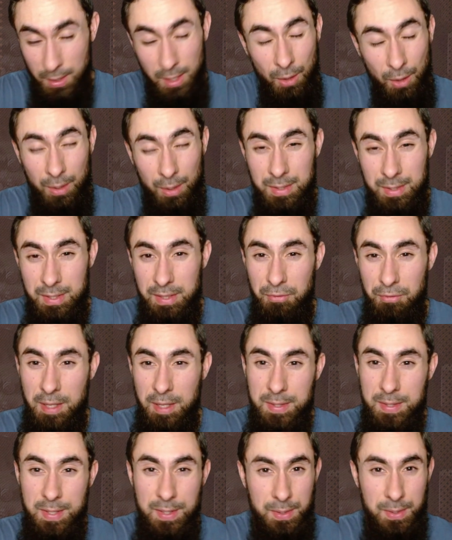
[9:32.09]
On
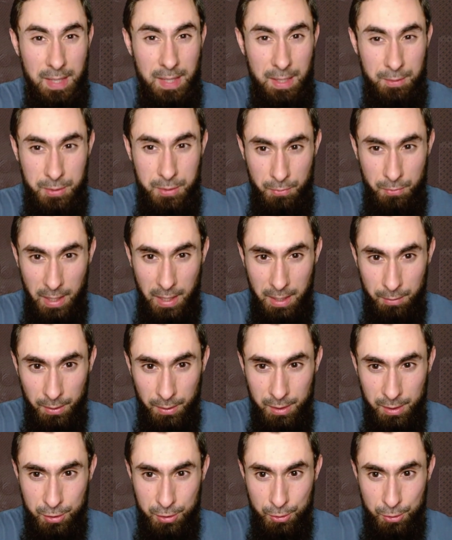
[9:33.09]
defense, he's going to have survival
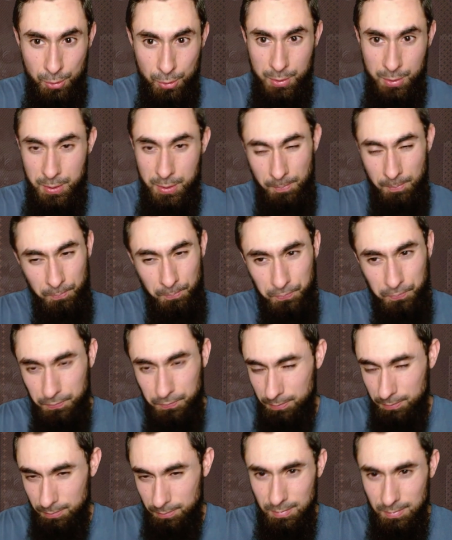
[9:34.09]
issues,
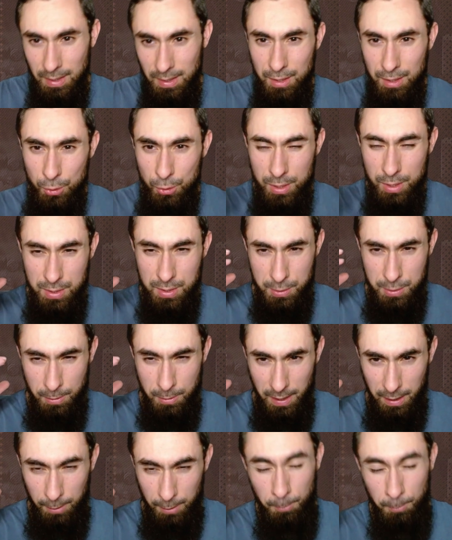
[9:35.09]
and you can just
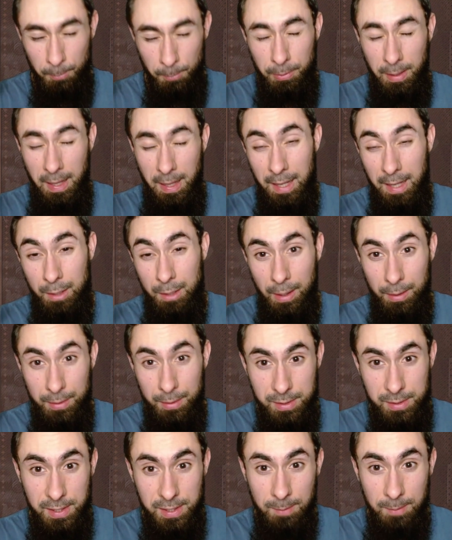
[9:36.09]
like plan around a
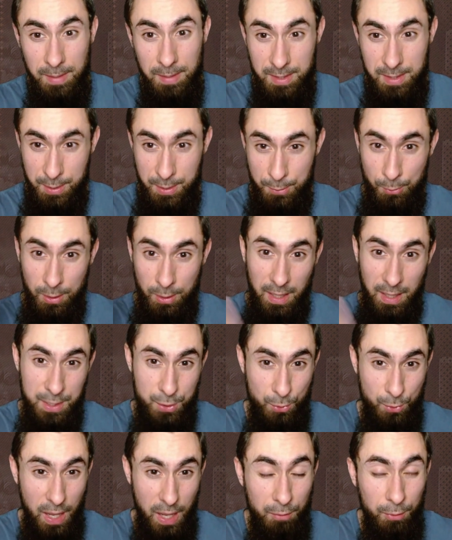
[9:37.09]
team that doesn't rely
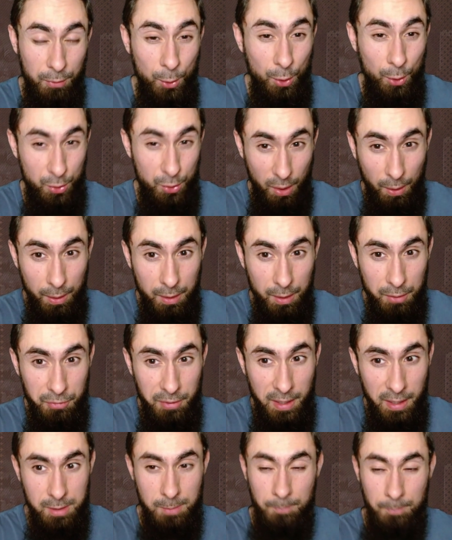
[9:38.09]
so heavily on your
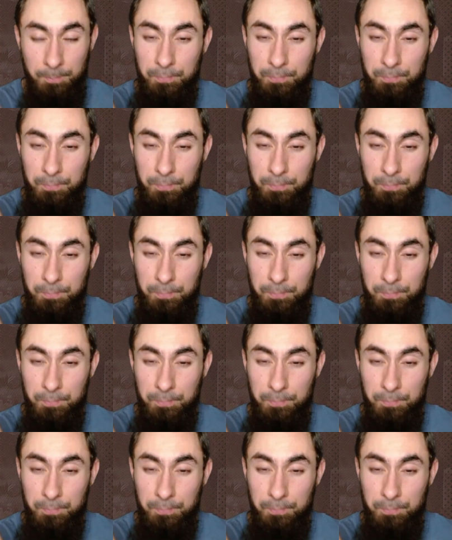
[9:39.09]
artifact.